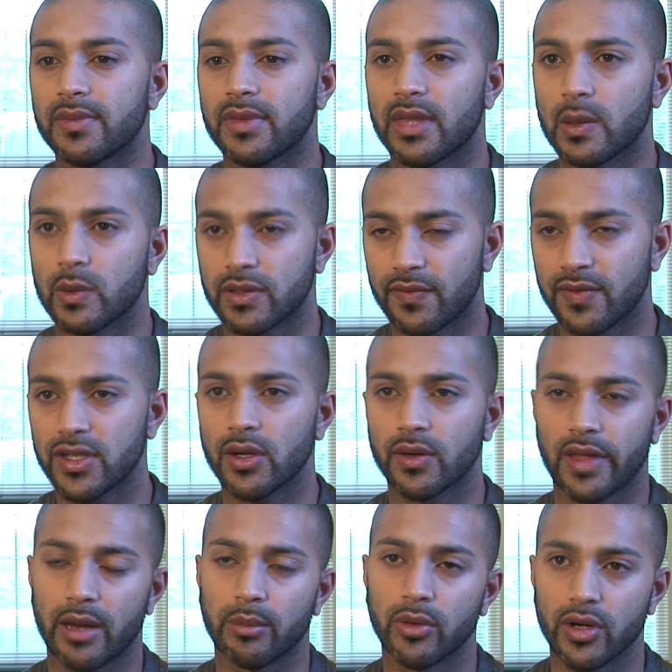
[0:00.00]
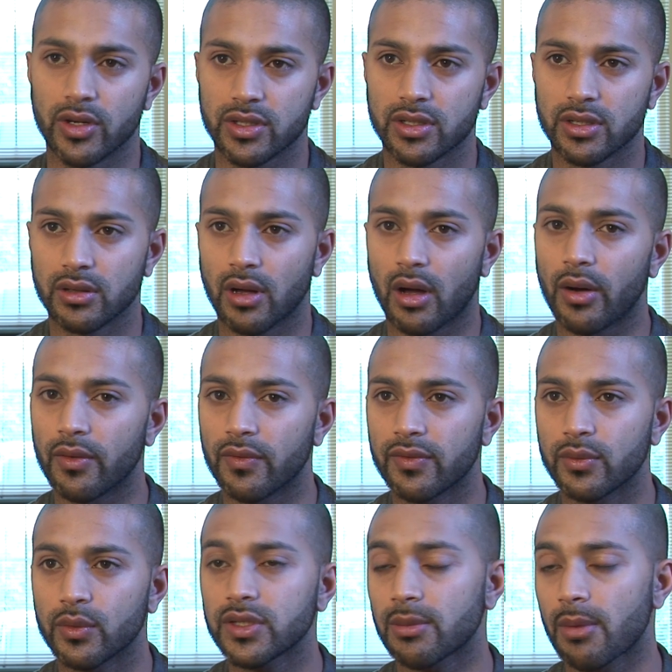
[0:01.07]
There was a video that emerged
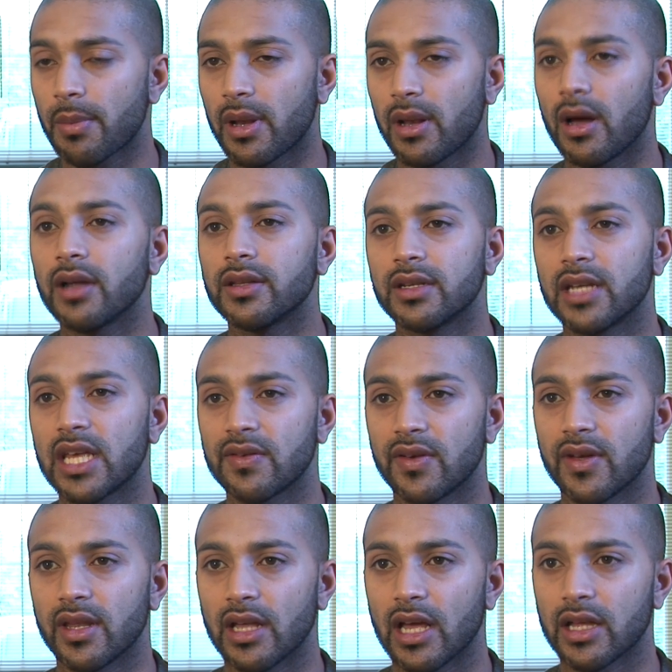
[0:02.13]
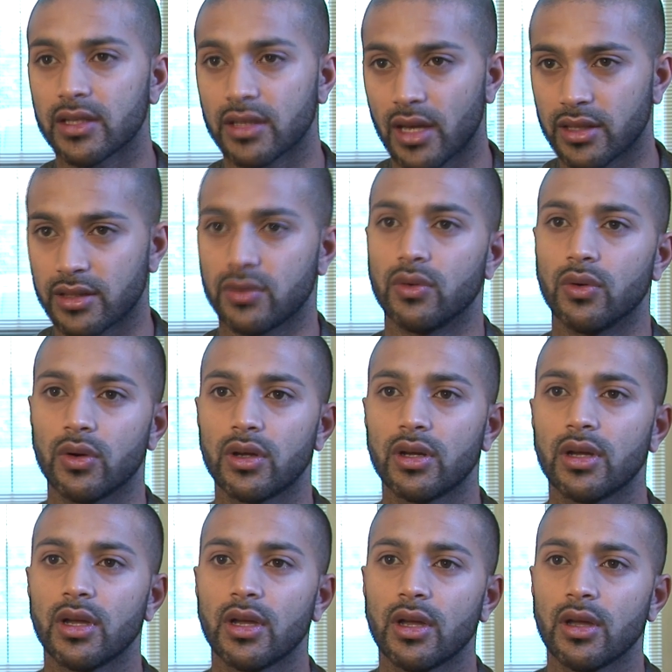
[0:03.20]
of Osama bin Laden giving a talk
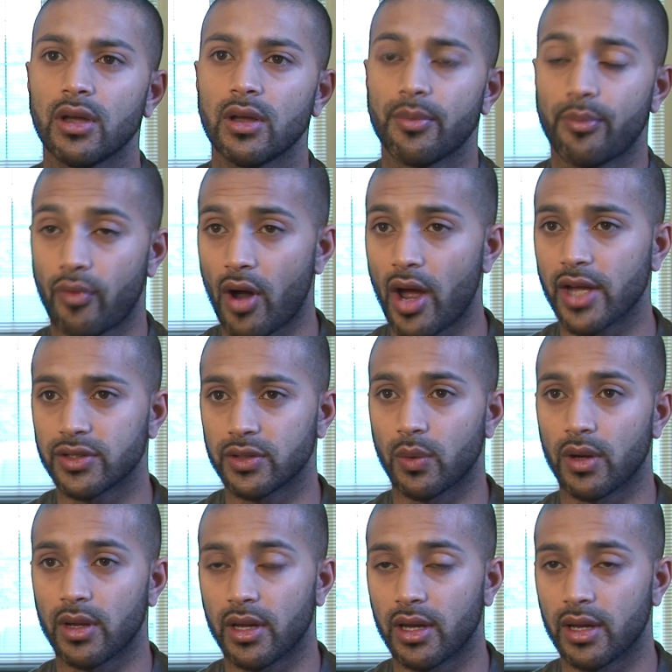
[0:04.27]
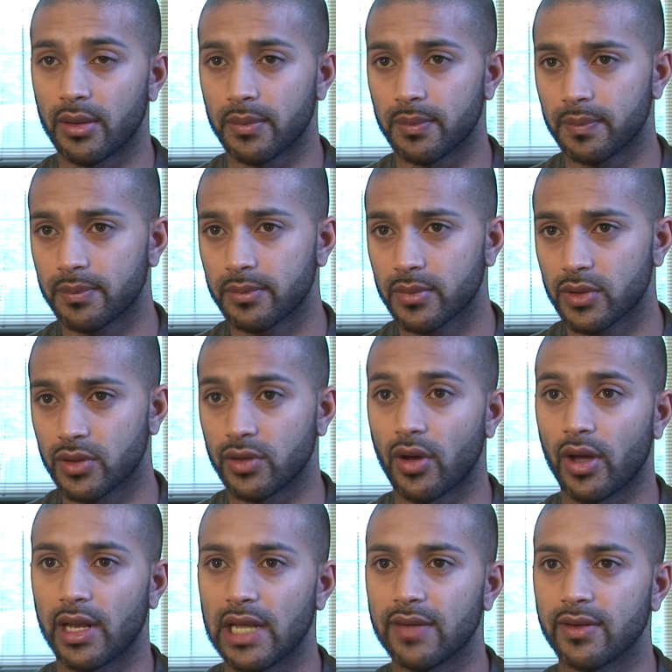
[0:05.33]
prior to
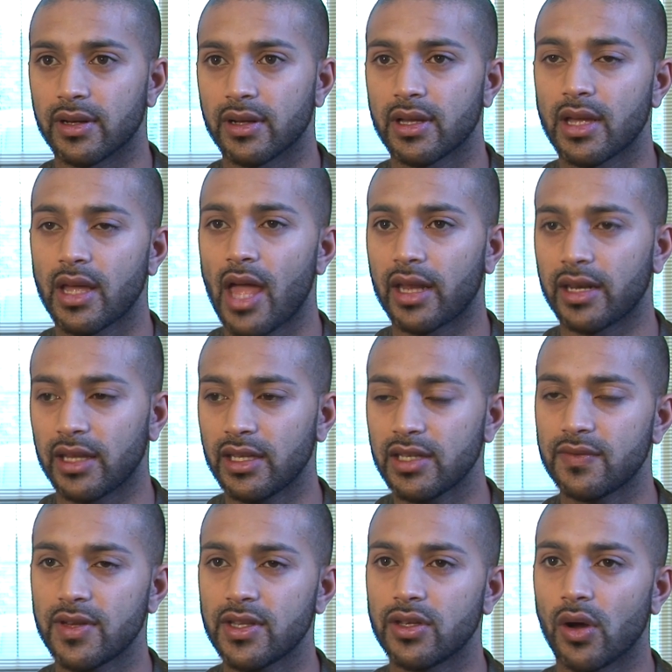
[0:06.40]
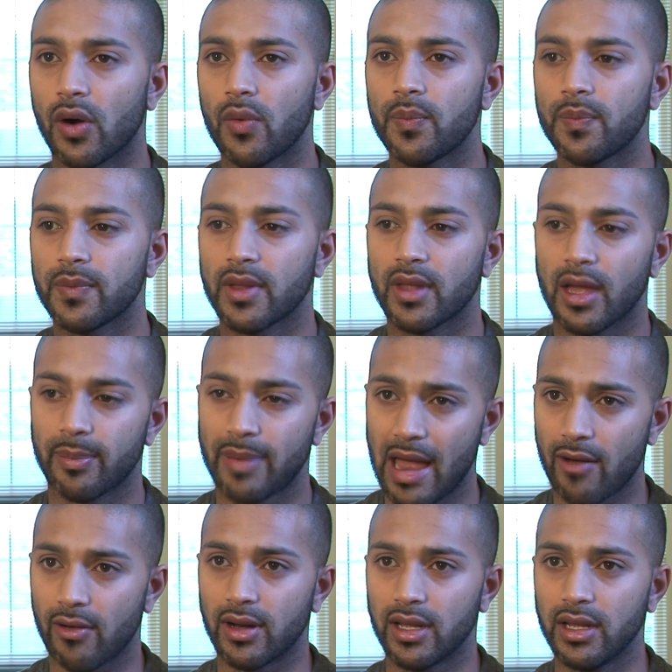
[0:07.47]
9/11, and in this video,
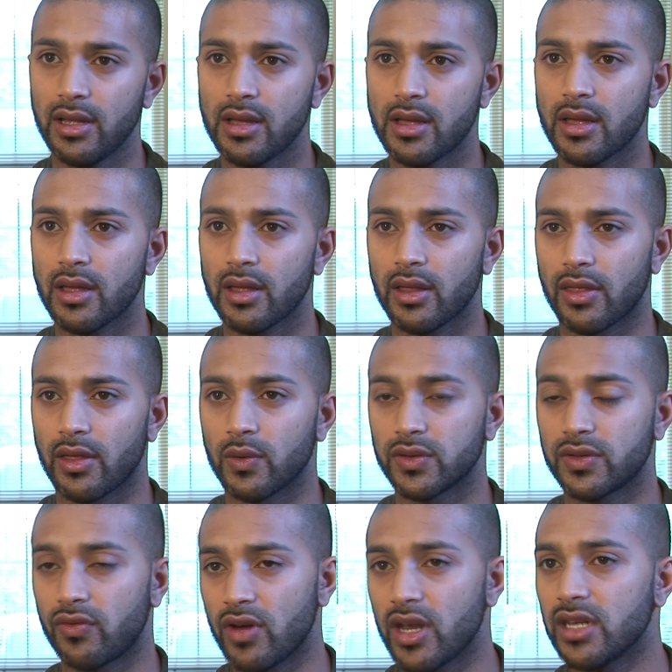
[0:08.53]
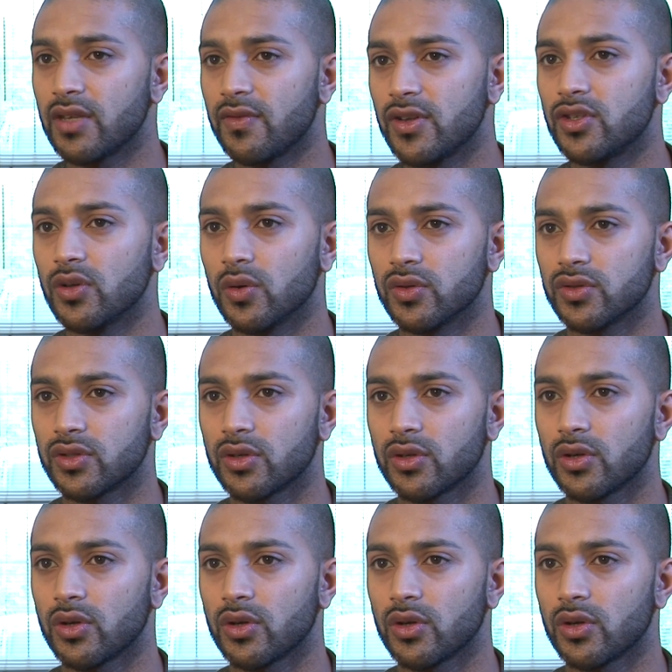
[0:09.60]
apparently, there was 3 individuals